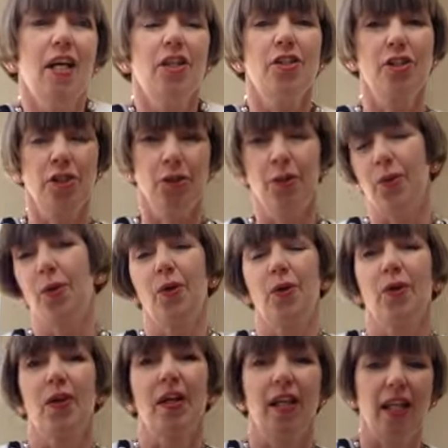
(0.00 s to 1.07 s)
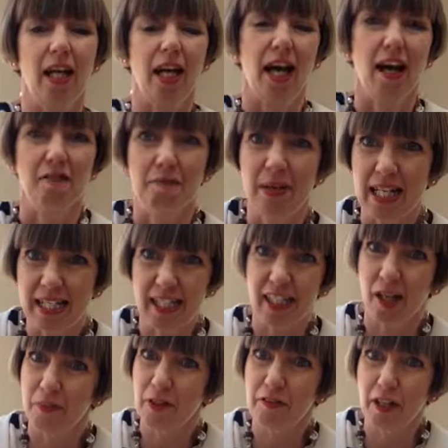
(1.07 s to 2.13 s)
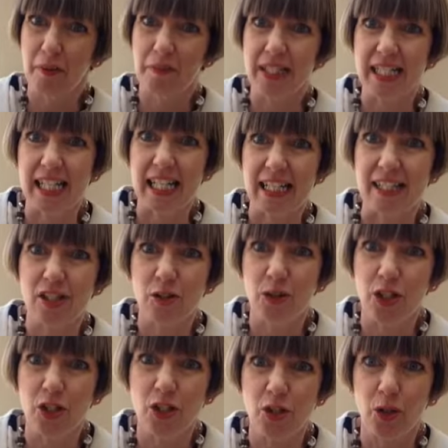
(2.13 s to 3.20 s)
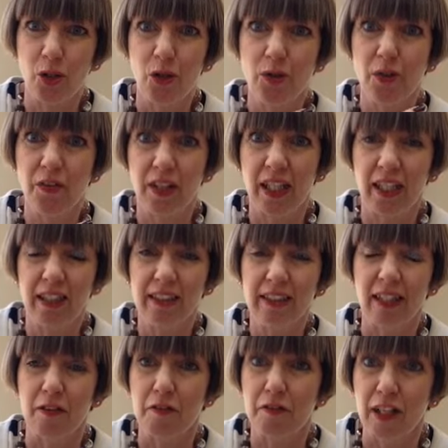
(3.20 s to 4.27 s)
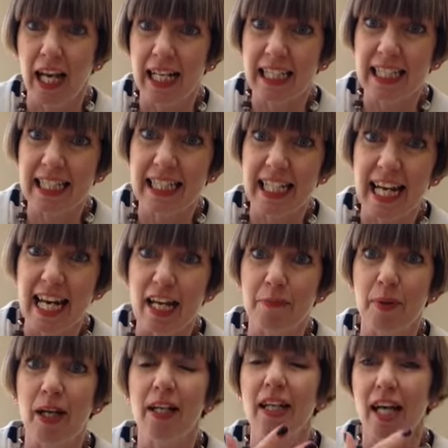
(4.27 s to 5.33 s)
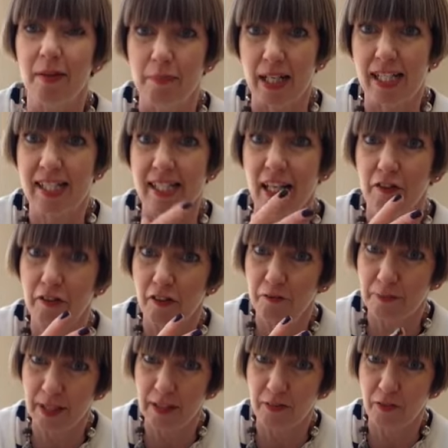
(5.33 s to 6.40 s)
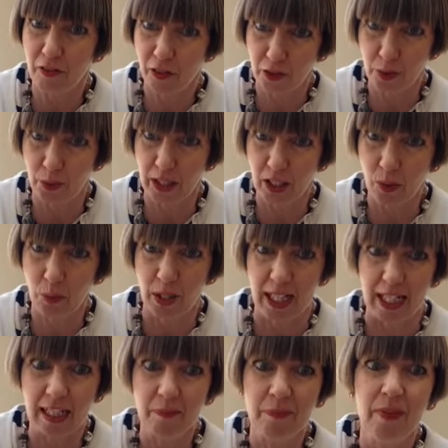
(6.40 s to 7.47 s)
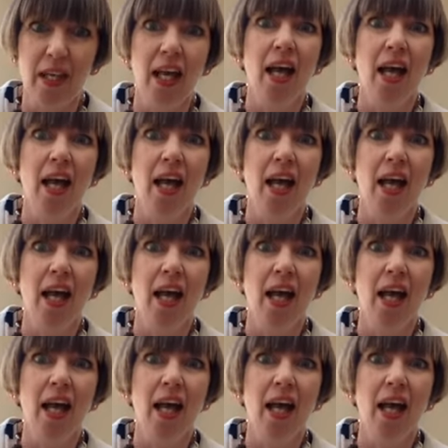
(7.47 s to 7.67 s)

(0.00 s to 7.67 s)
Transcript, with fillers: So, I've made a couple of updates, so you saw the things that Fly Lady Emma and myself have been throwing away.